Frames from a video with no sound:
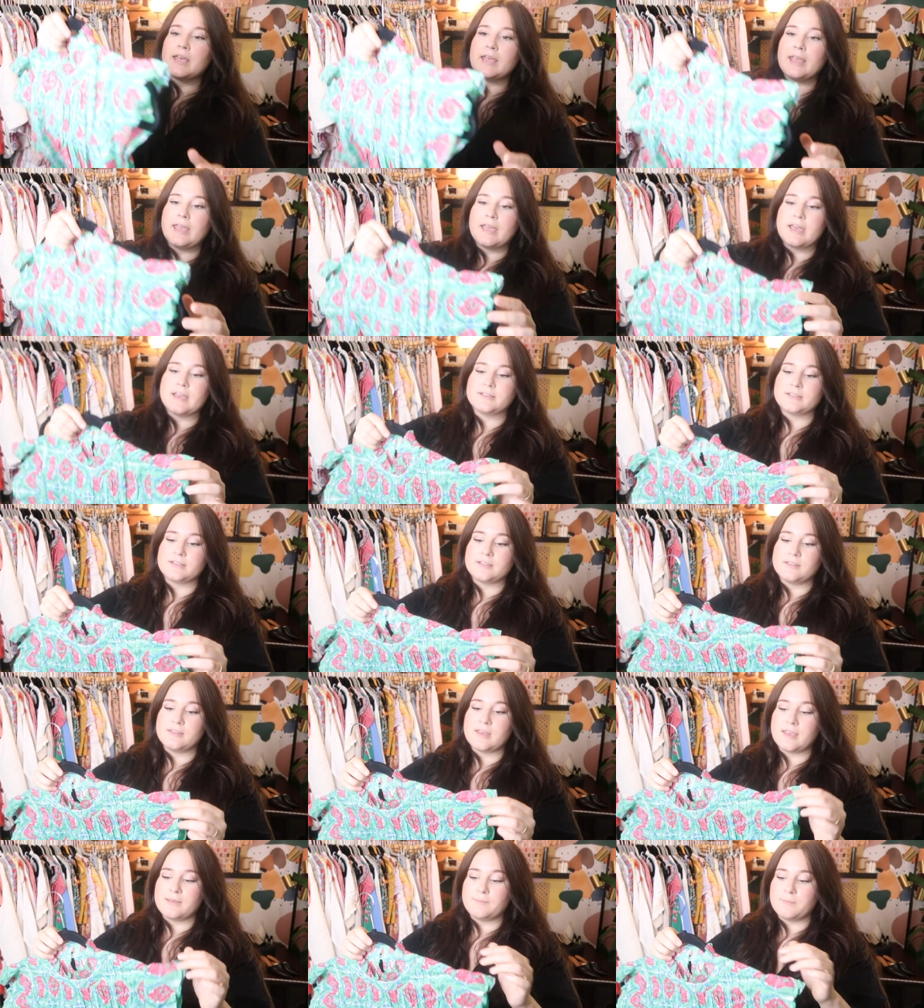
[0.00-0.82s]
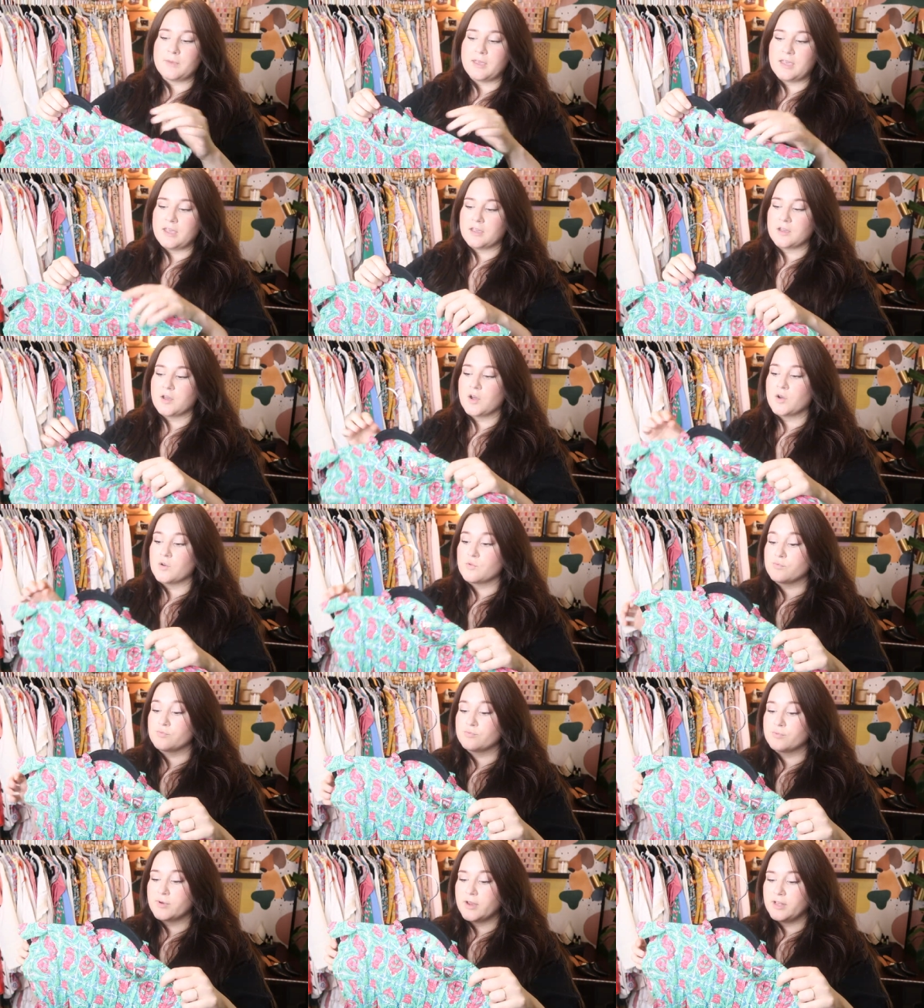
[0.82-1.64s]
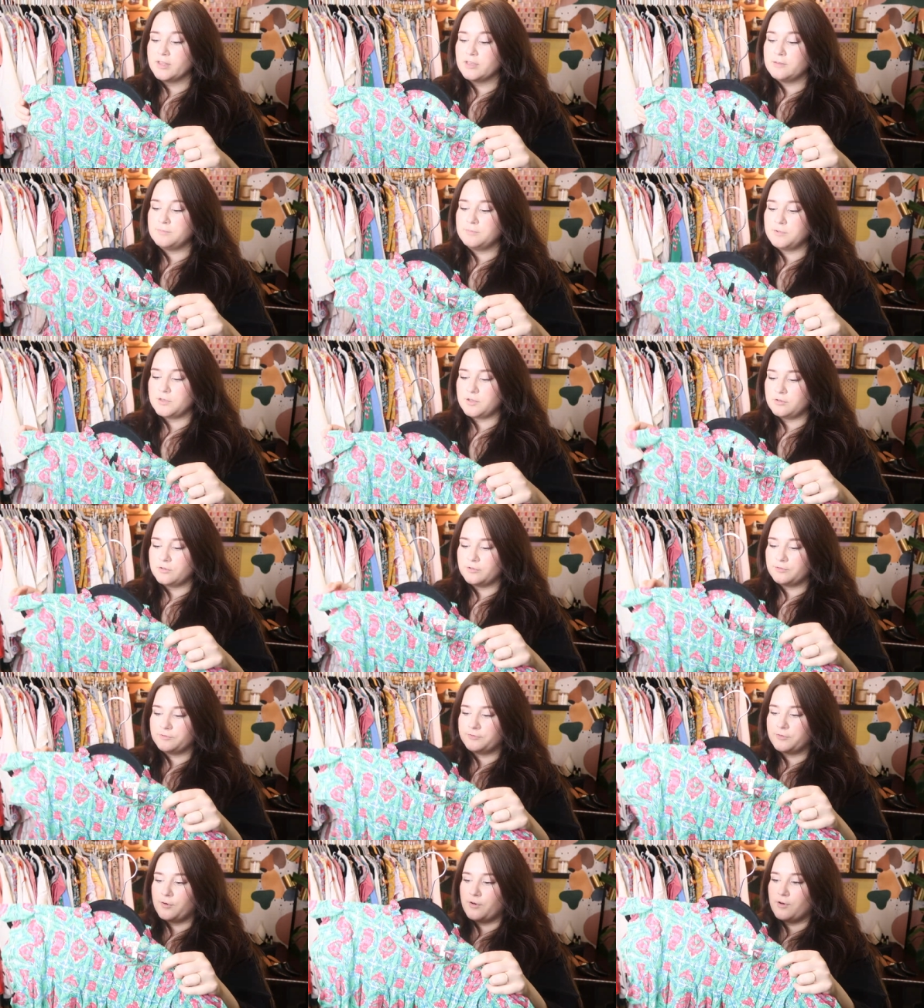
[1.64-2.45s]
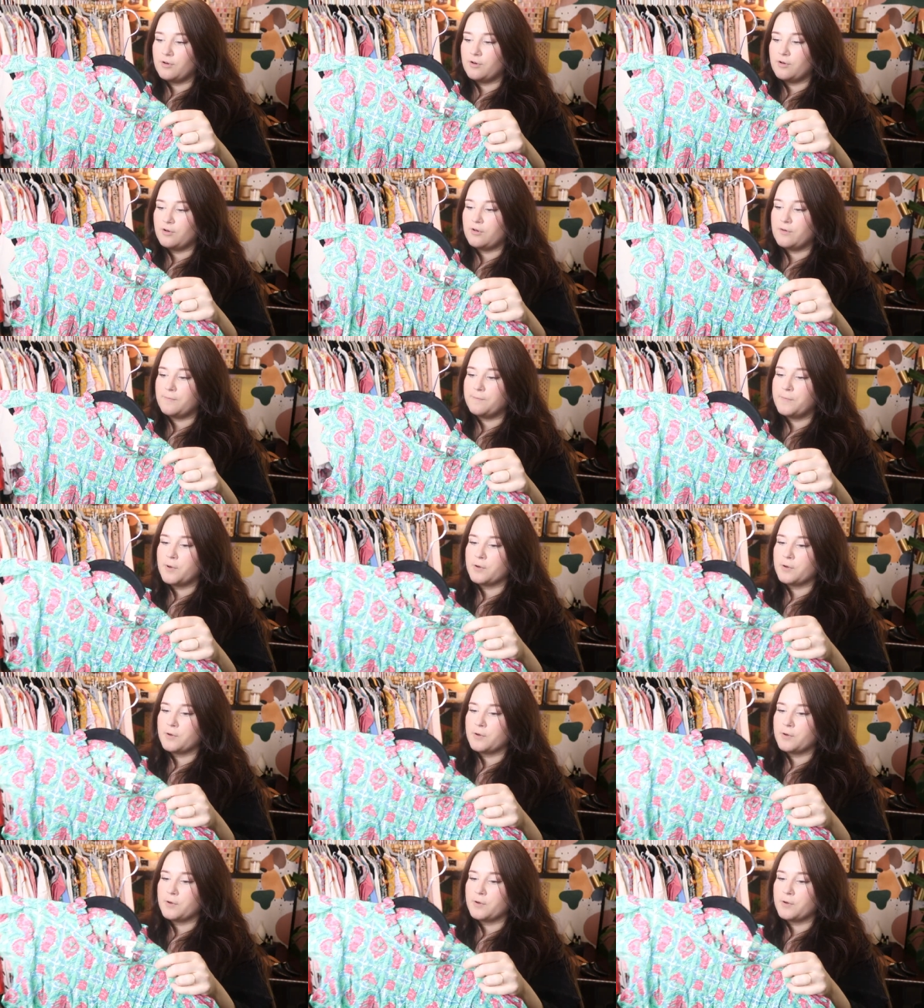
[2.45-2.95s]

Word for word: and they make really beautiful